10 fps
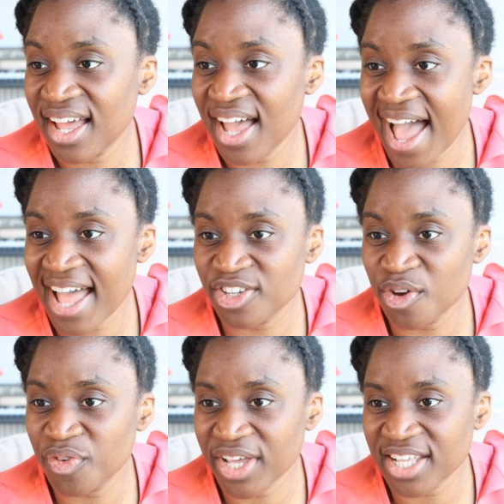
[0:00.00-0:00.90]
and
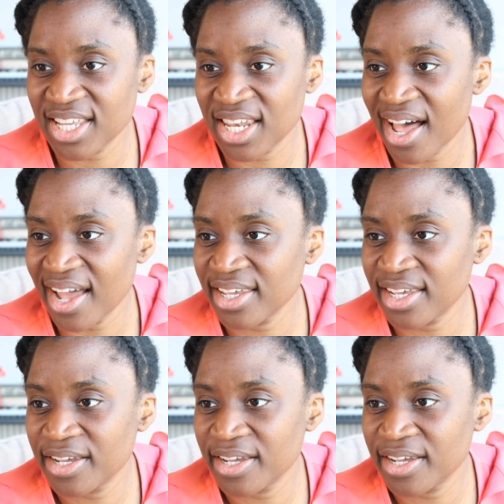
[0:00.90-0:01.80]
don't forget to like.
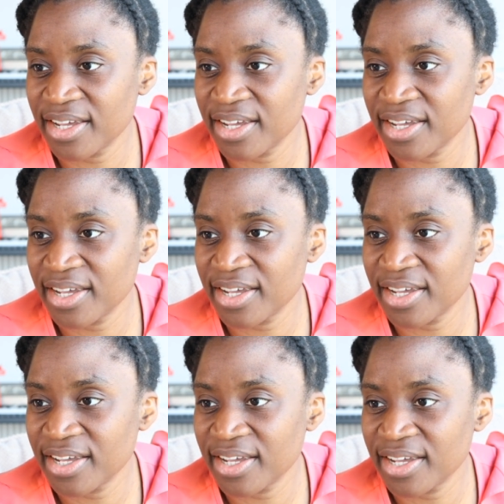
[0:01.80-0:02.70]

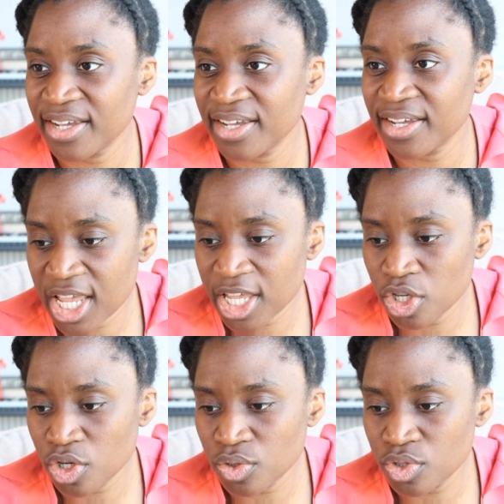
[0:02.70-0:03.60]
So let me just
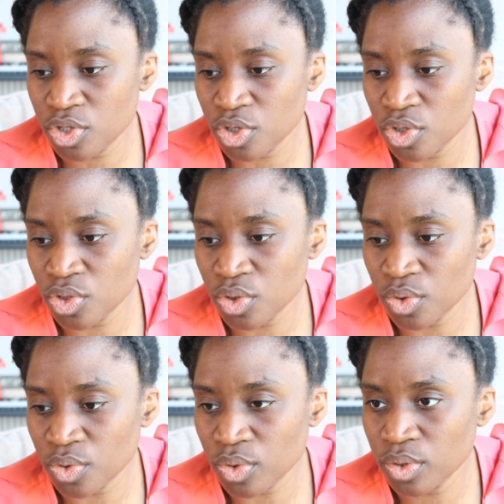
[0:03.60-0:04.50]
take you to